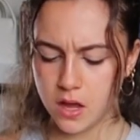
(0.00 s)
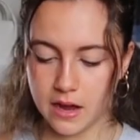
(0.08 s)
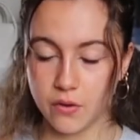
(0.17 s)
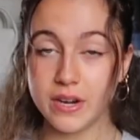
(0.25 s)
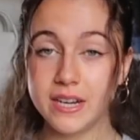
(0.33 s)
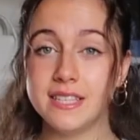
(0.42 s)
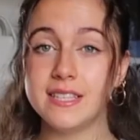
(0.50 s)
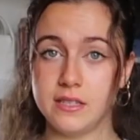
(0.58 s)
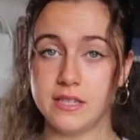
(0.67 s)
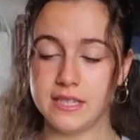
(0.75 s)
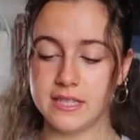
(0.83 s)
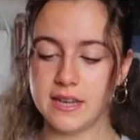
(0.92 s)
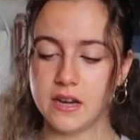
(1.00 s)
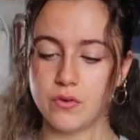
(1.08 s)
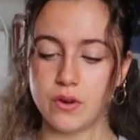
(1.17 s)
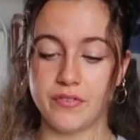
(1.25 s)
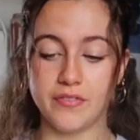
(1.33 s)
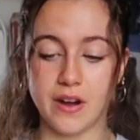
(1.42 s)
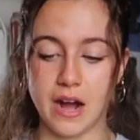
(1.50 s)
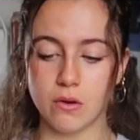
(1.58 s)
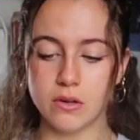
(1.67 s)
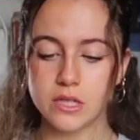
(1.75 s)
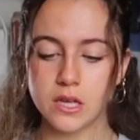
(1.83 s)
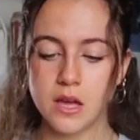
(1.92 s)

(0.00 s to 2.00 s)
I already did the refund,